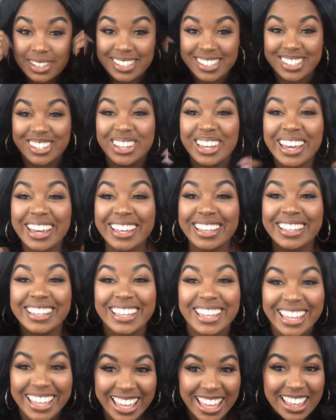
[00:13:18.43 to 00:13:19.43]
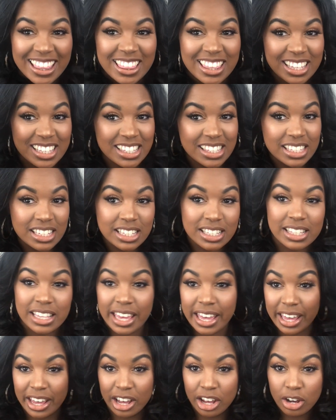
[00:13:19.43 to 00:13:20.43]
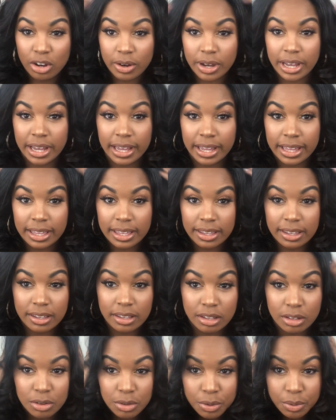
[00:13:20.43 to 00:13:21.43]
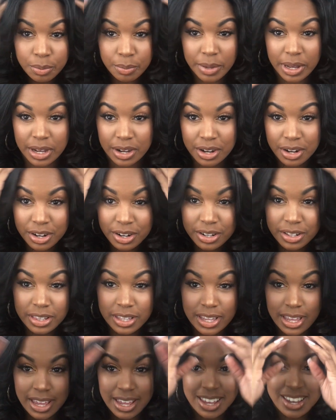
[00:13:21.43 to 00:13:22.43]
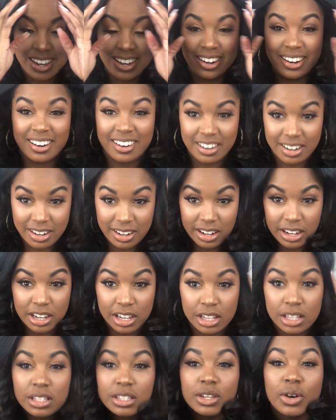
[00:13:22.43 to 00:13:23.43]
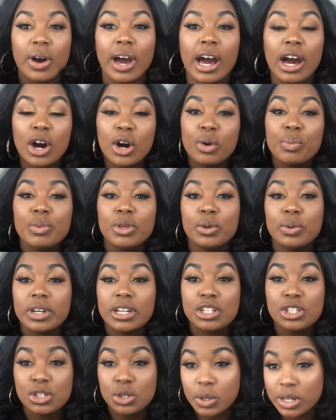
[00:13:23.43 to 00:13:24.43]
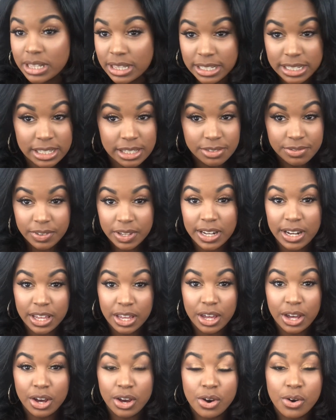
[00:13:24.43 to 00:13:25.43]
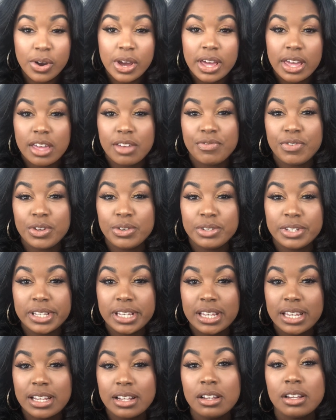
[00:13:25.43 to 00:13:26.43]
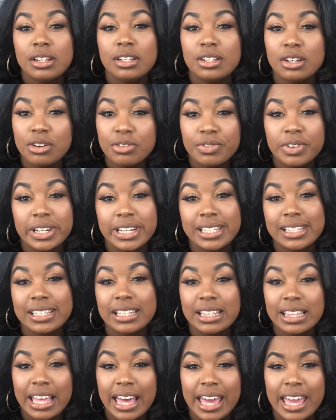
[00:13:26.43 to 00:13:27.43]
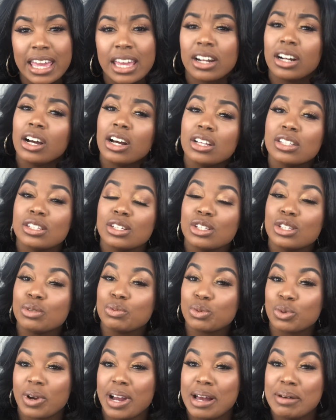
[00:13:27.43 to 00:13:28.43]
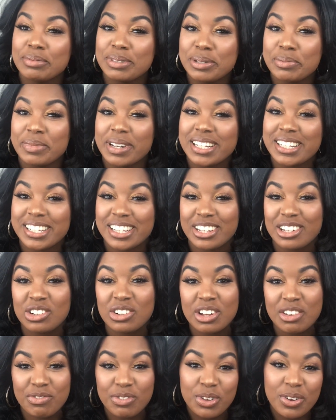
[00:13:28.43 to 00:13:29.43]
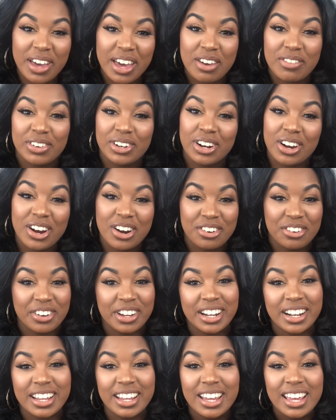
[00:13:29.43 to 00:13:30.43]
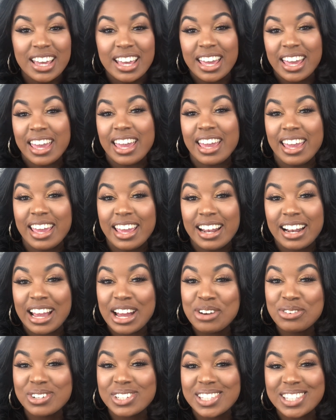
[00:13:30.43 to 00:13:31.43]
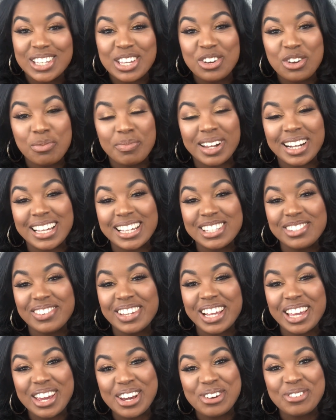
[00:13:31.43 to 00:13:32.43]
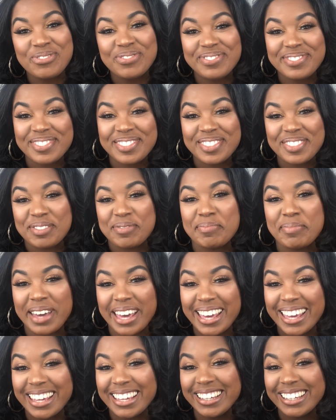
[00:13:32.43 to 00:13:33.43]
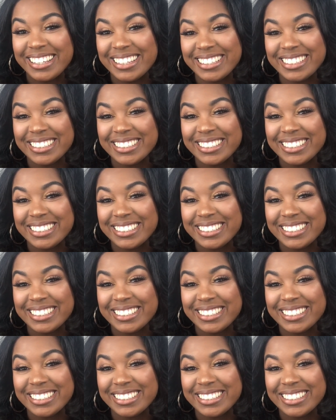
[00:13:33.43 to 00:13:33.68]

So yeah, this is how I get my curly hair. So I hope you enjoyed this video. If you did, don't forget to like and also subscribe to my channel if you haven't already. And I will see you in my next video. Bye.